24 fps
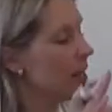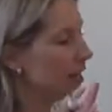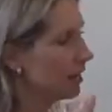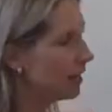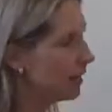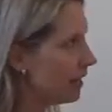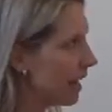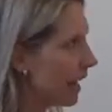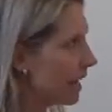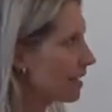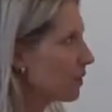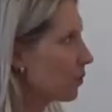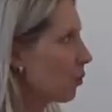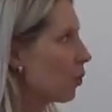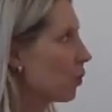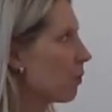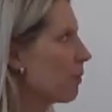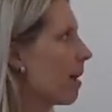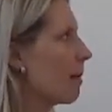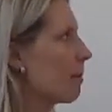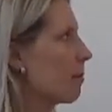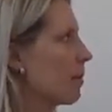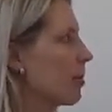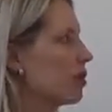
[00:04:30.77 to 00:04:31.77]
Yes, order of
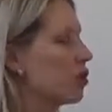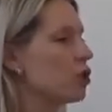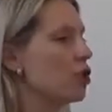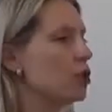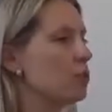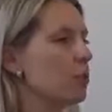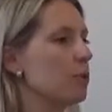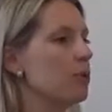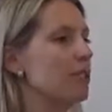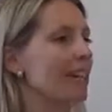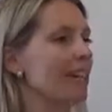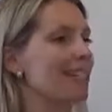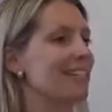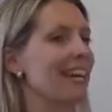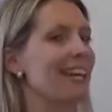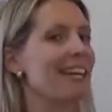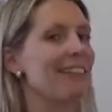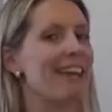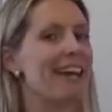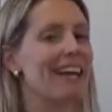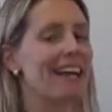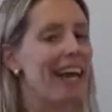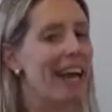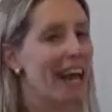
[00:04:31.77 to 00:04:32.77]
operations would dictate
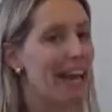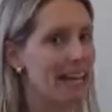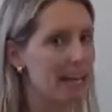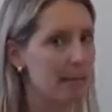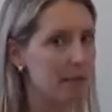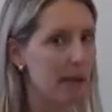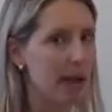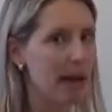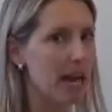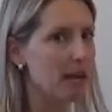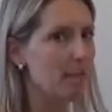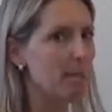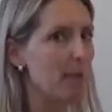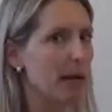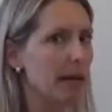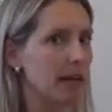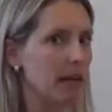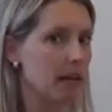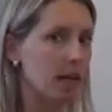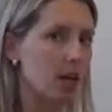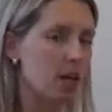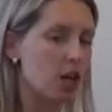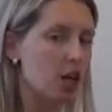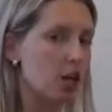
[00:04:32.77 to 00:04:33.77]
that anyway,
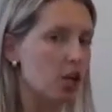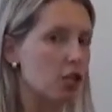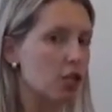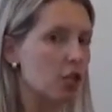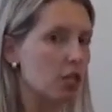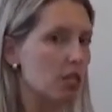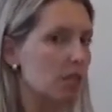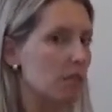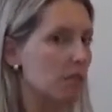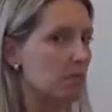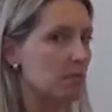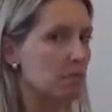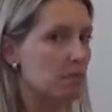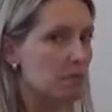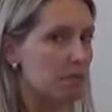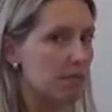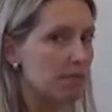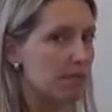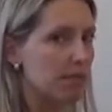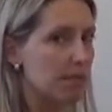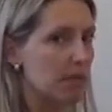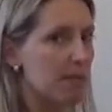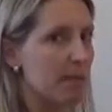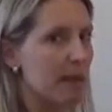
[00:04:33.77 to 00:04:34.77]
but just
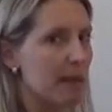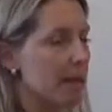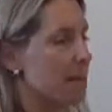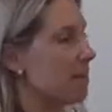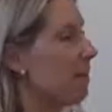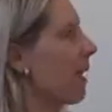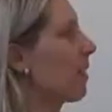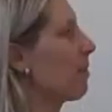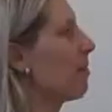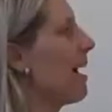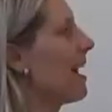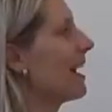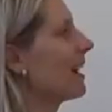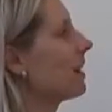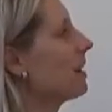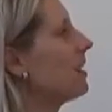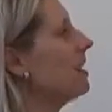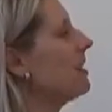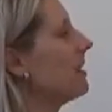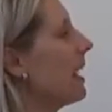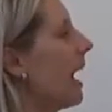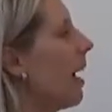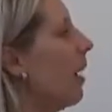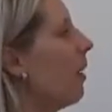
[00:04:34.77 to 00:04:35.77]
to make it mathematically
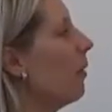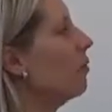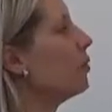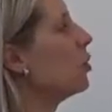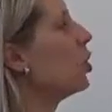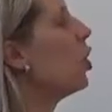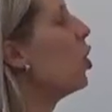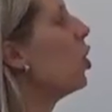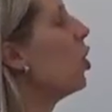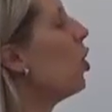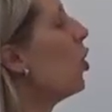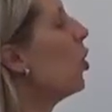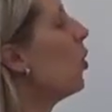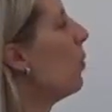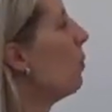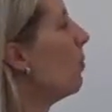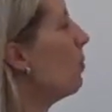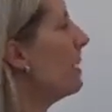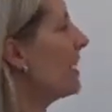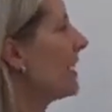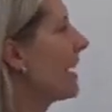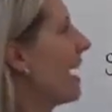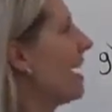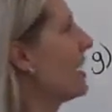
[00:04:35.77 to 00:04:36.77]
sound,
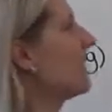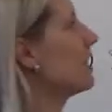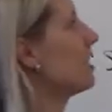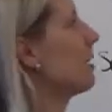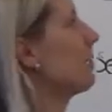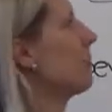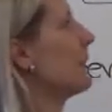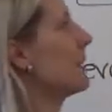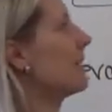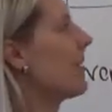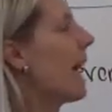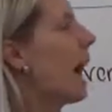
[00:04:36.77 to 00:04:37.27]
because something's